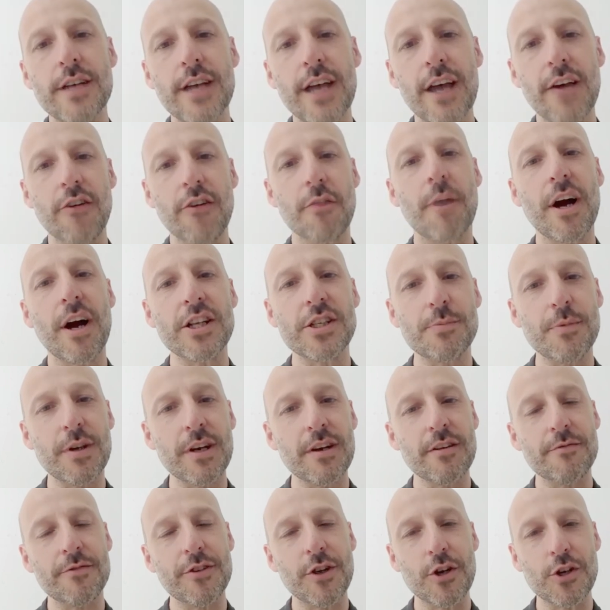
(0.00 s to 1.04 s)
It reminds yeah. me
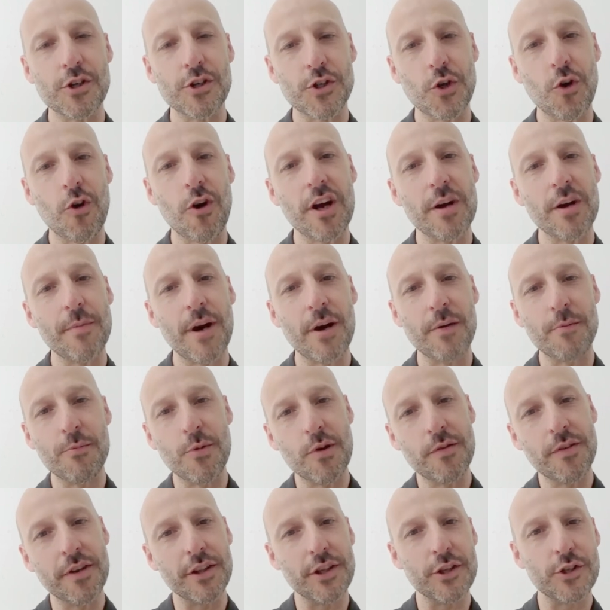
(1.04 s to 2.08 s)
of your story about
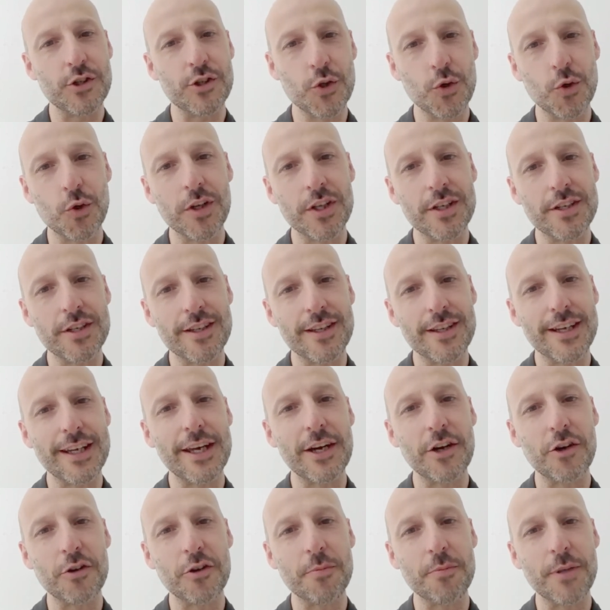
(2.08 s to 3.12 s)
moving the school into the
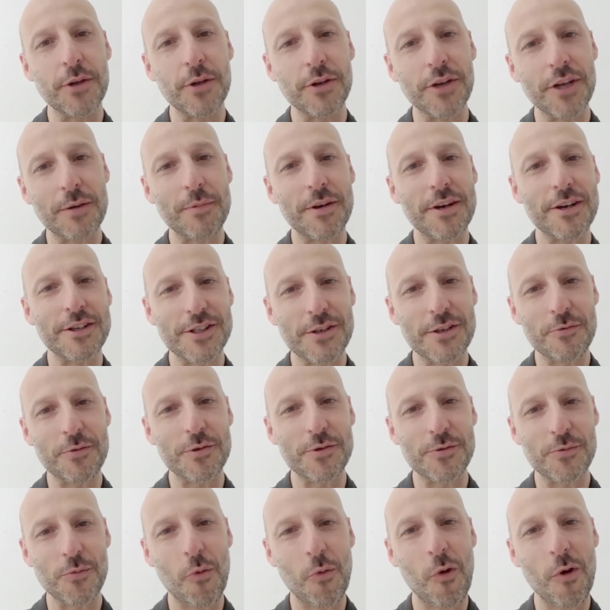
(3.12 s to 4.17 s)
kiln building because it was
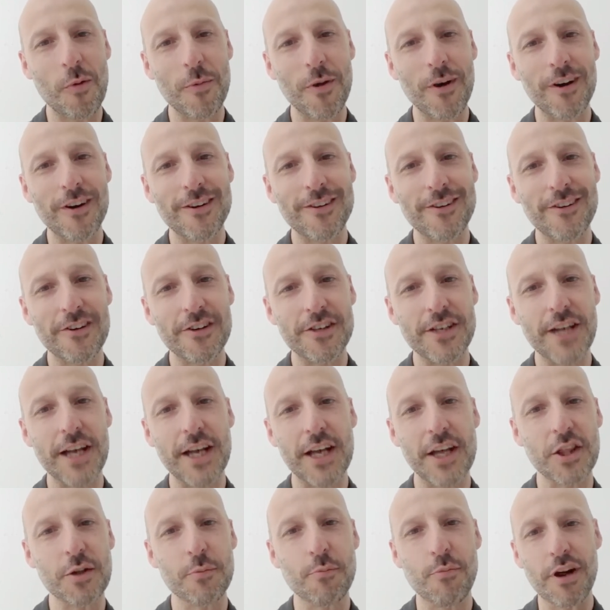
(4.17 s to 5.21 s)
warmer or
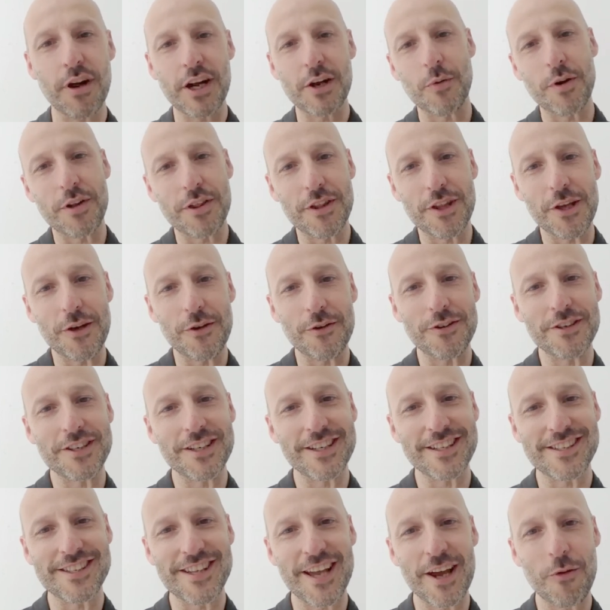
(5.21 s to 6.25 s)
taking the brick with you to
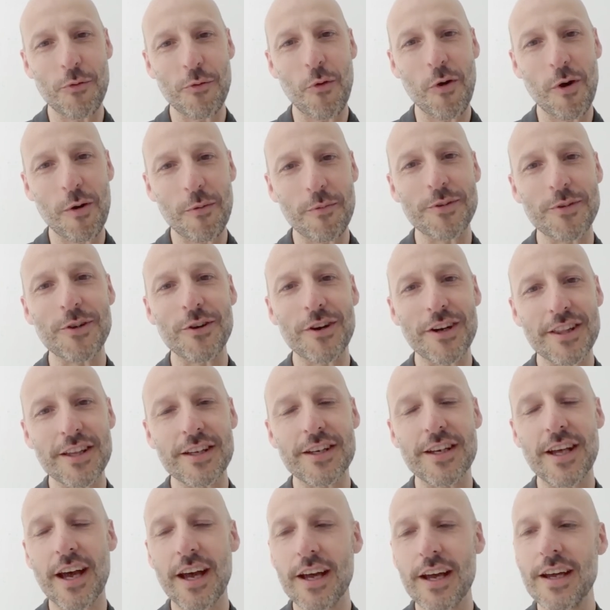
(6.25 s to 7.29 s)
yeah. stay warm during the
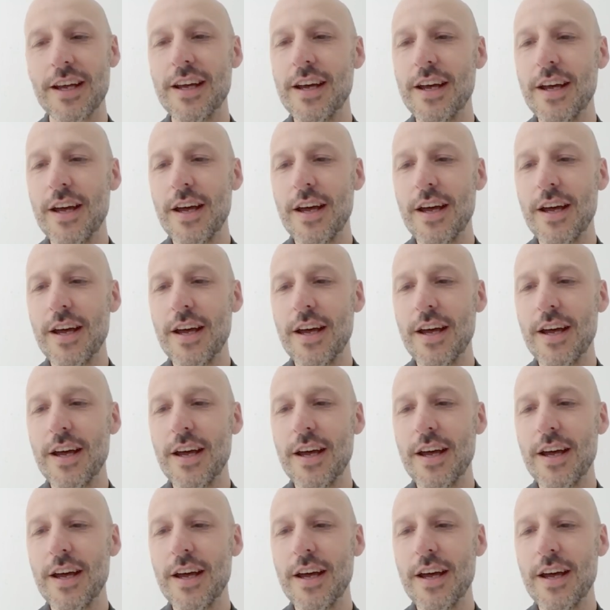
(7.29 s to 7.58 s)
day. Yeah.